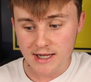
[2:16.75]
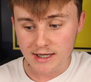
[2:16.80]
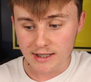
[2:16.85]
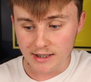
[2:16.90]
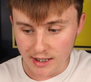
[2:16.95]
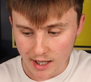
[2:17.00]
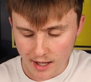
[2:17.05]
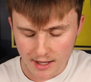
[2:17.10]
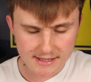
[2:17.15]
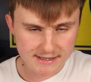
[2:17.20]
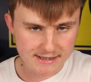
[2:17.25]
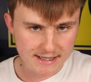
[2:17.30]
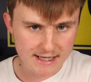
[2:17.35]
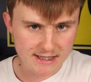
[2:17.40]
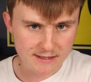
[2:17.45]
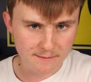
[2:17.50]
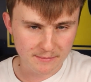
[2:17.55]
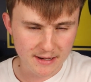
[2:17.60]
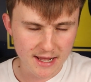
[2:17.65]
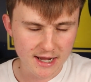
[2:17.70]
last
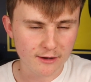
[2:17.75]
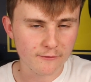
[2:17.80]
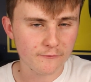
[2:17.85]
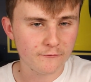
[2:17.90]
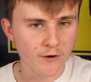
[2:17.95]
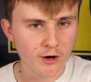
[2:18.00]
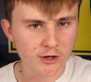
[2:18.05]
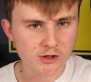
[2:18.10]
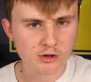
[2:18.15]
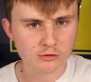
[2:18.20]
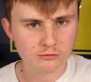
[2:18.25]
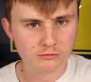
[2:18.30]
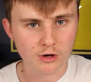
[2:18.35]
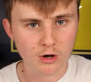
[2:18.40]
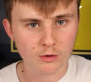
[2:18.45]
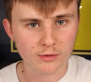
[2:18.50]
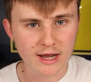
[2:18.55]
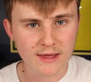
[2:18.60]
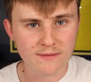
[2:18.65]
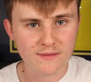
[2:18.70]
season, playing a vital
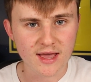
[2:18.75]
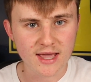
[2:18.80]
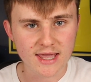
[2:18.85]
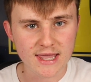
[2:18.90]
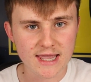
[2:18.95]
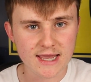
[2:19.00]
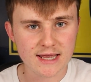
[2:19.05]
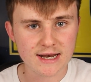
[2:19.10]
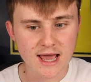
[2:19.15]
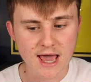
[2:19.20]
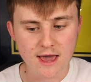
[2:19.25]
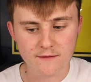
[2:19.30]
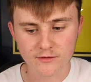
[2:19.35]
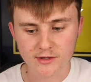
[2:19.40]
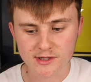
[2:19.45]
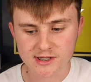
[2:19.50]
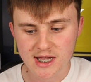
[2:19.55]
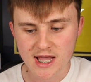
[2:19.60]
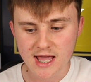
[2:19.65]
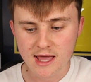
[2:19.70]
role in that Ian
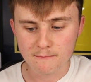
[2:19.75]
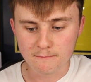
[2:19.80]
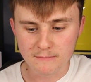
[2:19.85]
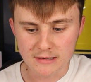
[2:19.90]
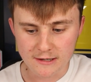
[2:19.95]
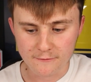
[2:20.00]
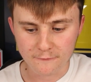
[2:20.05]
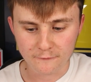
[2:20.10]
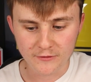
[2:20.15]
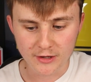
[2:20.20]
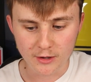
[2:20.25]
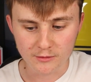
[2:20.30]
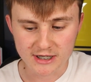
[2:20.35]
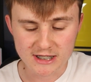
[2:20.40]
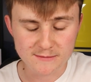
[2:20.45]
Evatt midfield.